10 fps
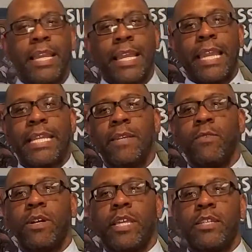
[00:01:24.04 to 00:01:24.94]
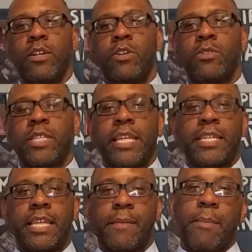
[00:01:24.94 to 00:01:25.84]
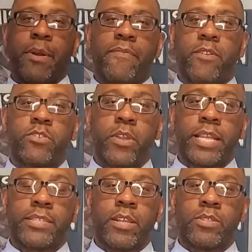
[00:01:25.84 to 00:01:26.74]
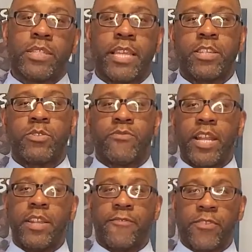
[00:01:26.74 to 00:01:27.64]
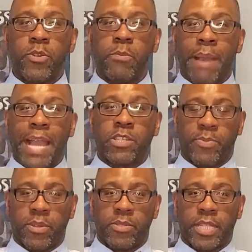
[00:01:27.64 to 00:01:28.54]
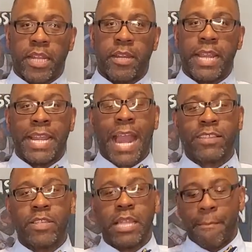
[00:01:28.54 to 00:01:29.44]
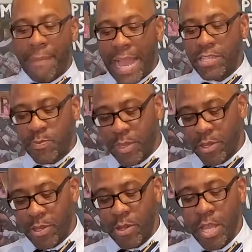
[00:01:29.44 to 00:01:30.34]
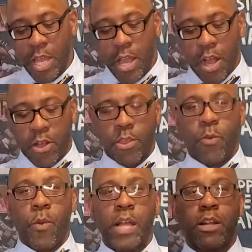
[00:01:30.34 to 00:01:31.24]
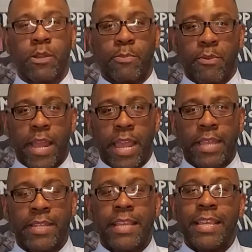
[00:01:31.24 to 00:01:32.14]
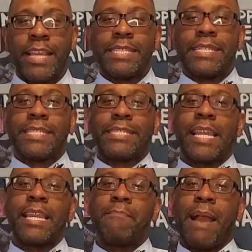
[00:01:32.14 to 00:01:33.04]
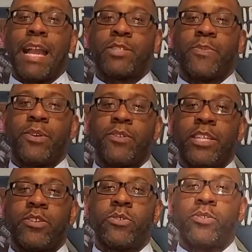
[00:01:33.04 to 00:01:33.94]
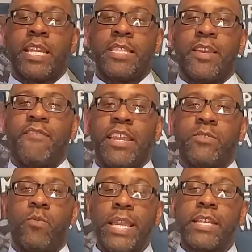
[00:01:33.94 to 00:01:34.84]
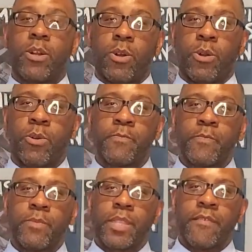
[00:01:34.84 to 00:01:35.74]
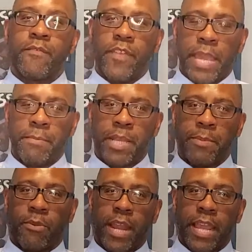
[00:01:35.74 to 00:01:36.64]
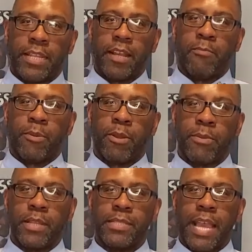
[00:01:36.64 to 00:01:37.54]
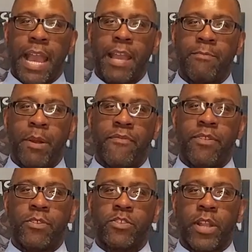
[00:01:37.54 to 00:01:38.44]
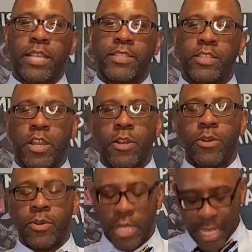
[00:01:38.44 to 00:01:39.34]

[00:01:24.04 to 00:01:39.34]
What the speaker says: anyone that knows anything about Buffalo Trace knows that they use very few mash bills there. And actually the mash bill on the Weller brand is the same mash bill they use in the Van Winkle family brand of bourbons at Buffalo Trace. So,